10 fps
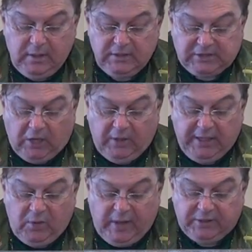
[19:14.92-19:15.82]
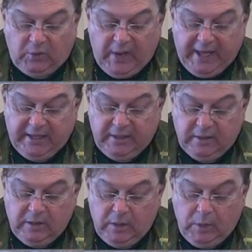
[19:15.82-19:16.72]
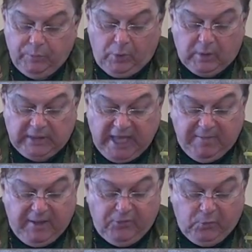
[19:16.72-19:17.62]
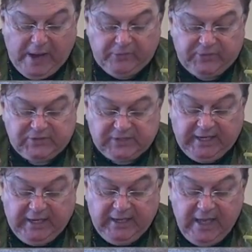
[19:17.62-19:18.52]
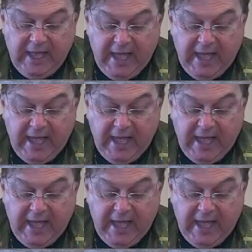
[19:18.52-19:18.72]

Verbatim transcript: So he went away, proclaiming throughout the city